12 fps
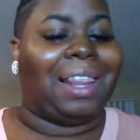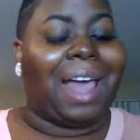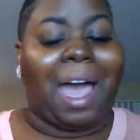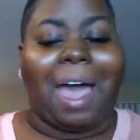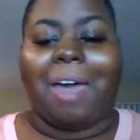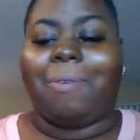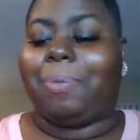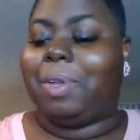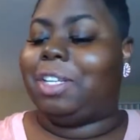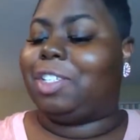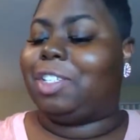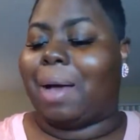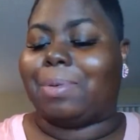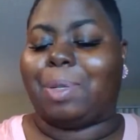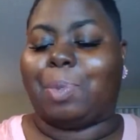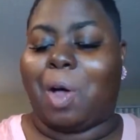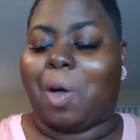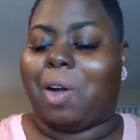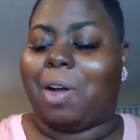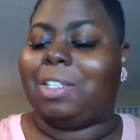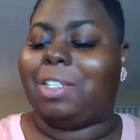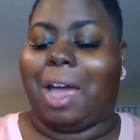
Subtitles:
Live, please drop some hearts.